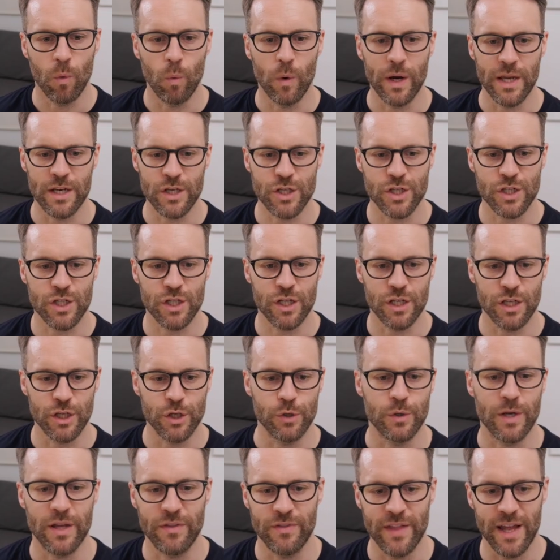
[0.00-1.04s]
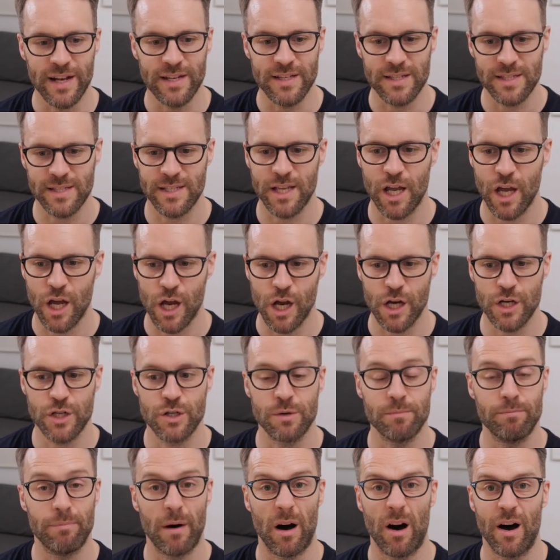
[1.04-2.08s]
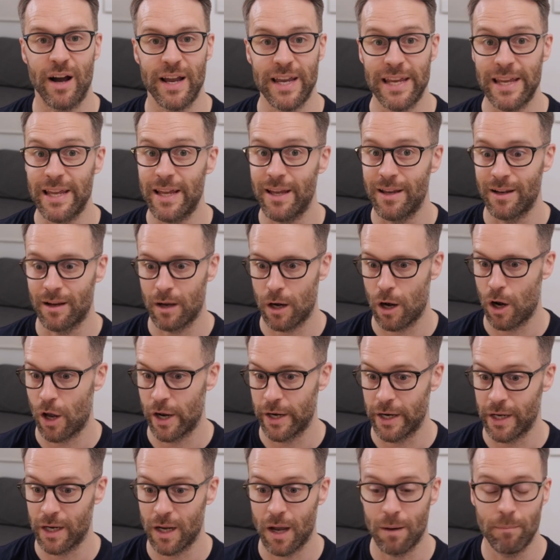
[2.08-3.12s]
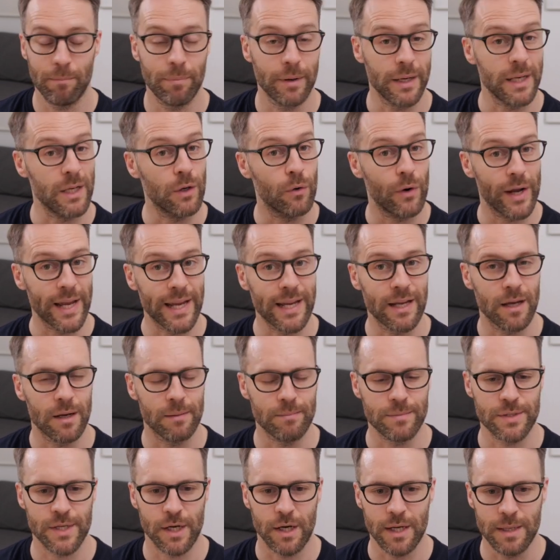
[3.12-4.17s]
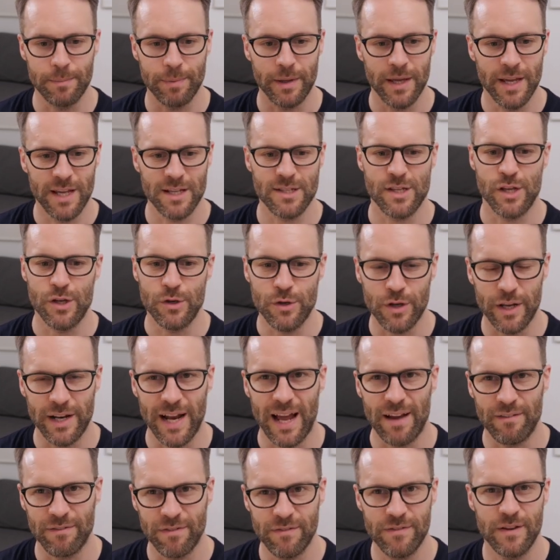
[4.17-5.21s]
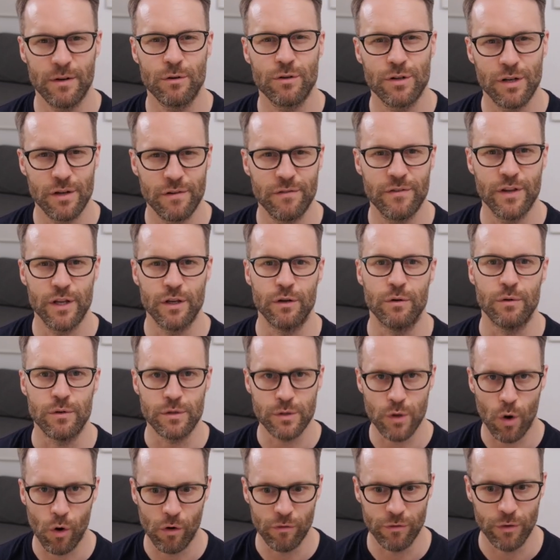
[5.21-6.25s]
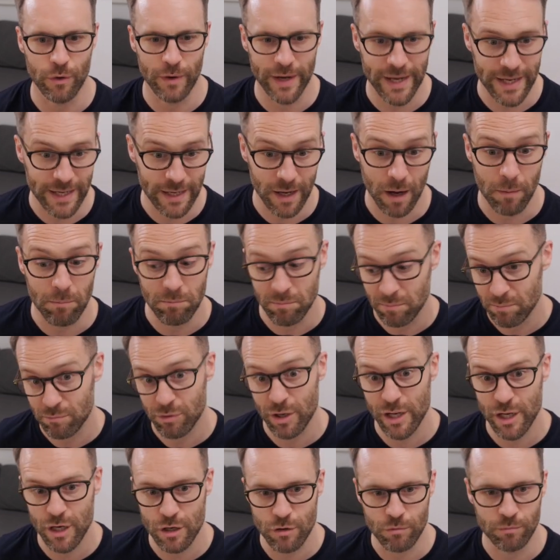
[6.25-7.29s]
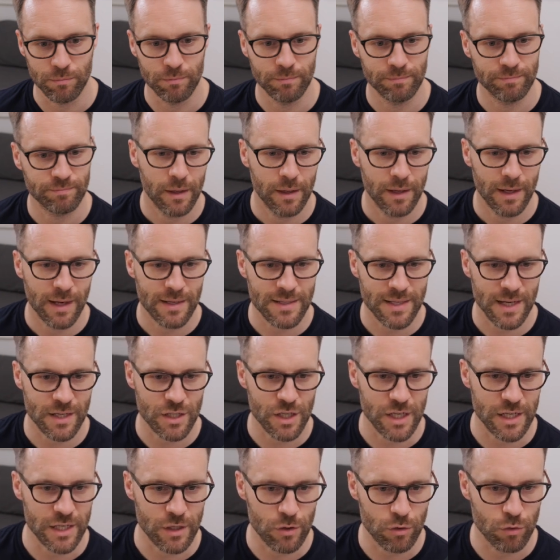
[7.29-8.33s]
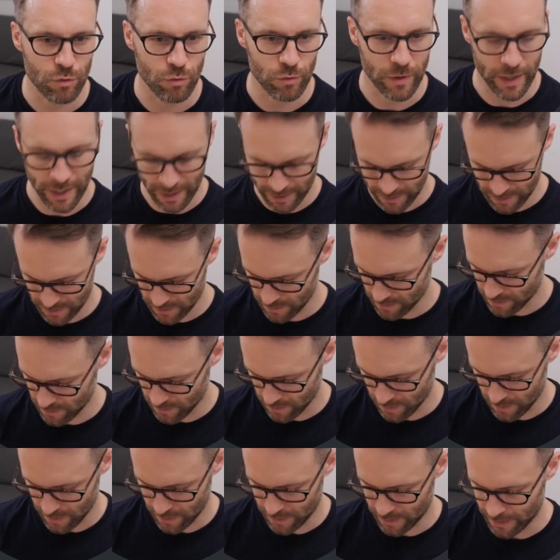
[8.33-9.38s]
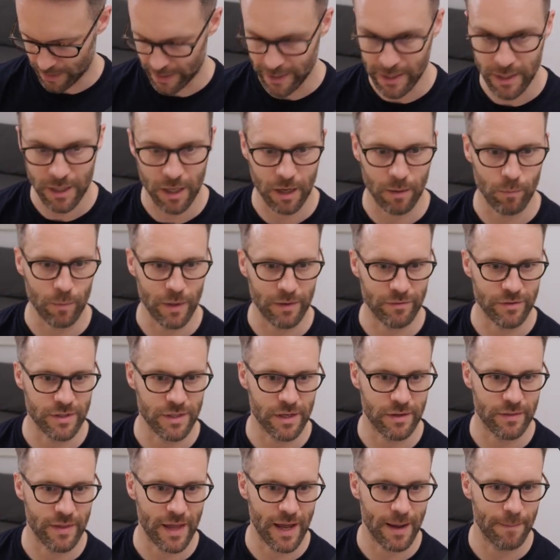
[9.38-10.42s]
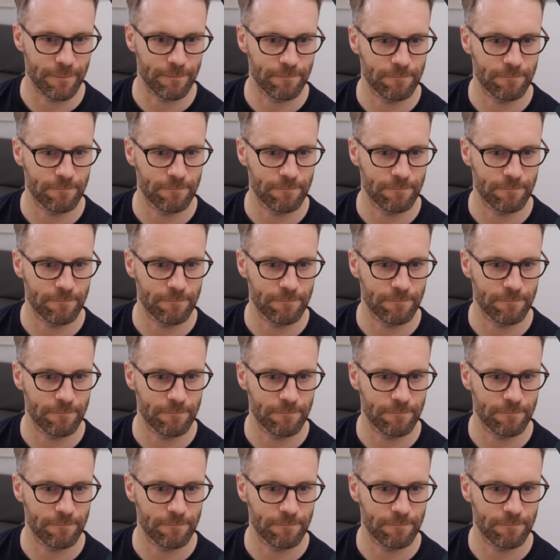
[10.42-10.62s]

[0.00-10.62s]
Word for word: which you can then search by client and company or income type, so you can have filtered views of your income. Pretty cool. Let's actually call this income, we haven't done that.